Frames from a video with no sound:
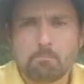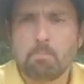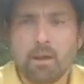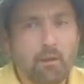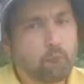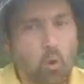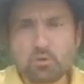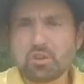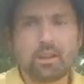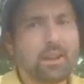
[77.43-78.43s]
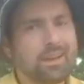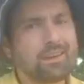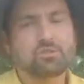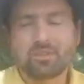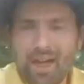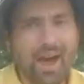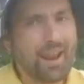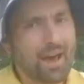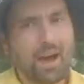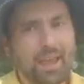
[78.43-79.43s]
But unfortunately, July
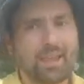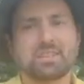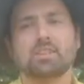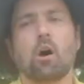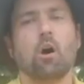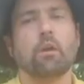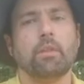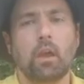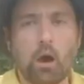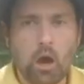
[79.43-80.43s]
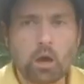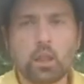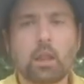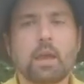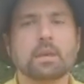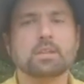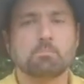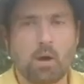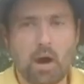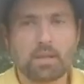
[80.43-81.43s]
and August are the ugliest
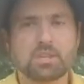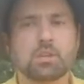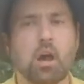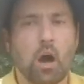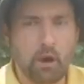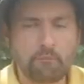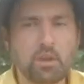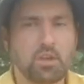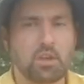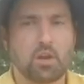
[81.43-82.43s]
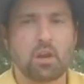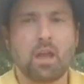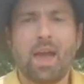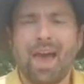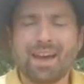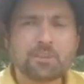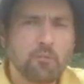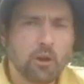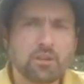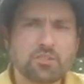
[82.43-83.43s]
months of the year as
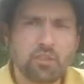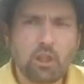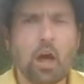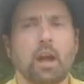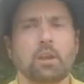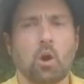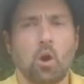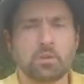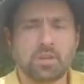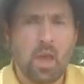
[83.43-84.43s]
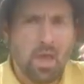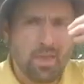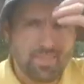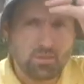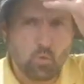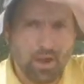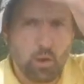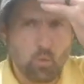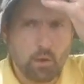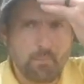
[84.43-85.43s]
far as the lawn goes. That's why I
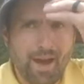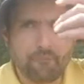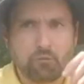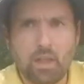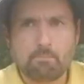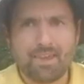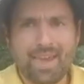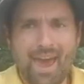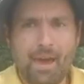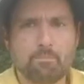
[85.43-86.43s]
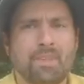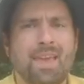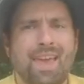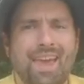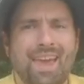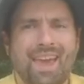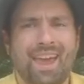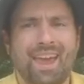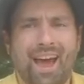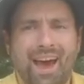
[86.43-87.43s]
wear my floppy cap
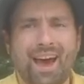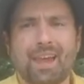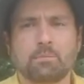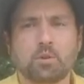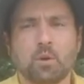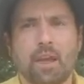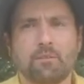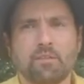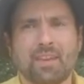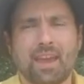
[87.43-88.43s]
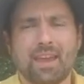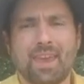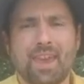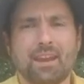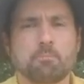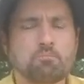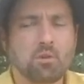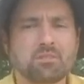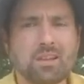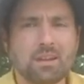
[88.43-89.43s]
and I am doing everything I can to
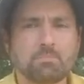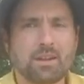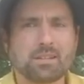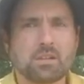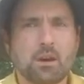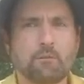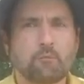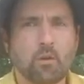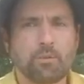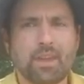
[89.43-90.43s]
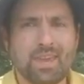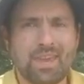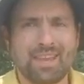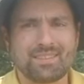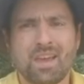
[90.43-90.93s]
protect myself from the heat.